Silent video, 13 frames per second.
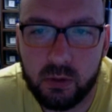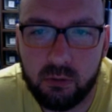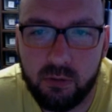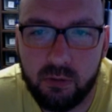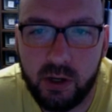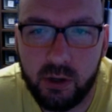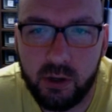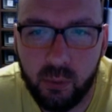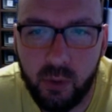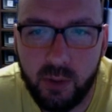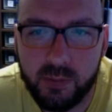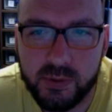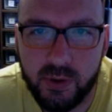
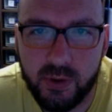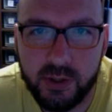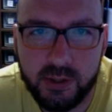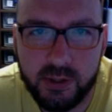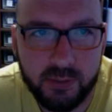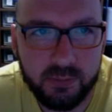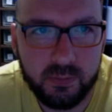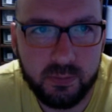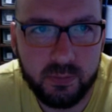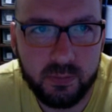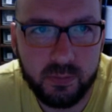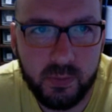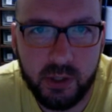website to,
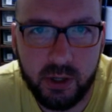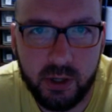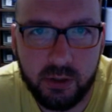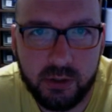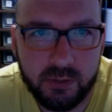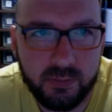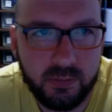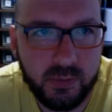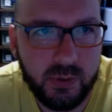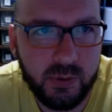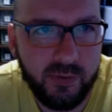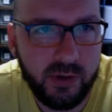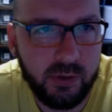you know, to
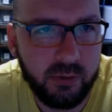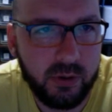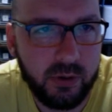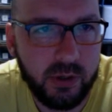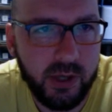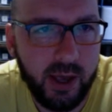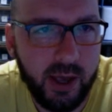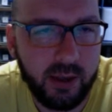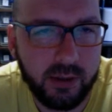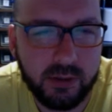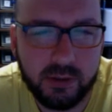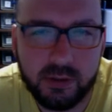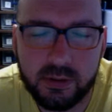have a little look at
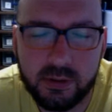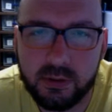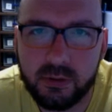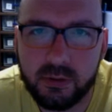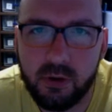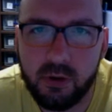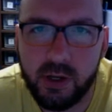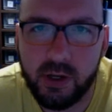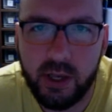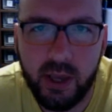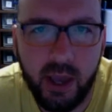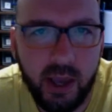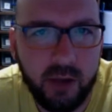and try and get
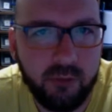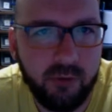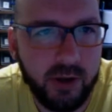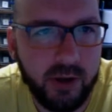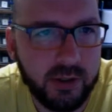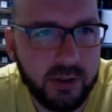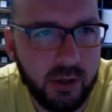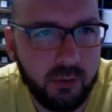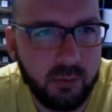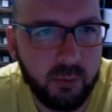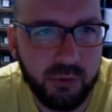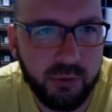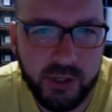your head around this whole
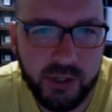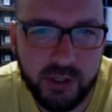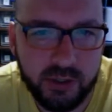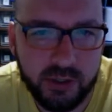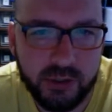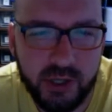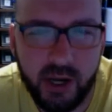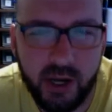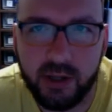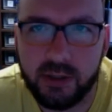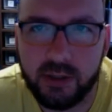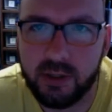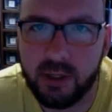breeding and
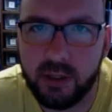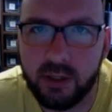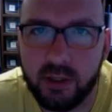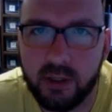genetics thing.